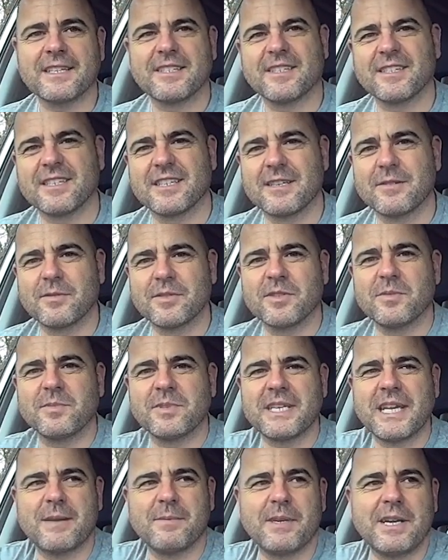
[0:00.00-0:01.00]
So I said it was
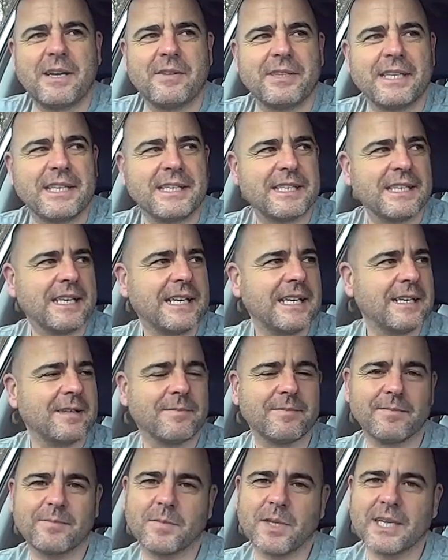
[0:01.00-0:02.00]
sometime around that date,
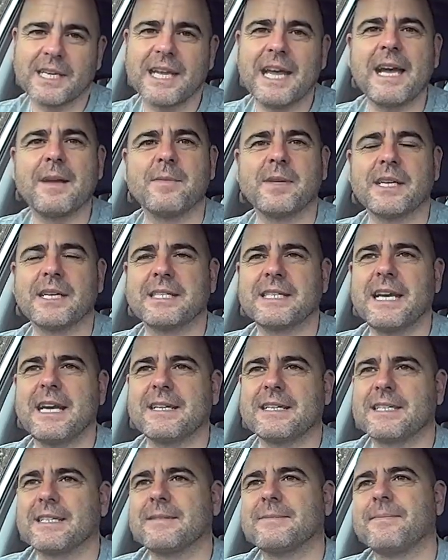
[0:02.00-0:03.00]
but I can't be
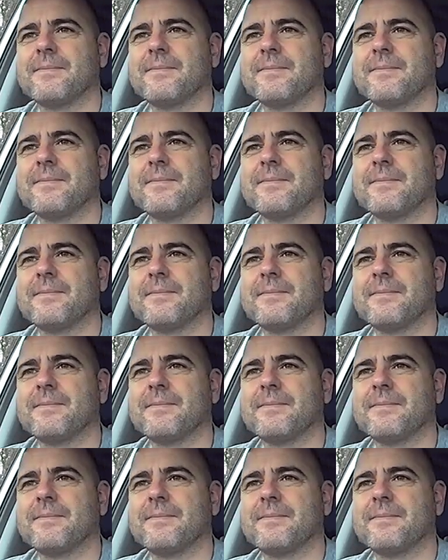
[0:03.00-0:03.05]
exact.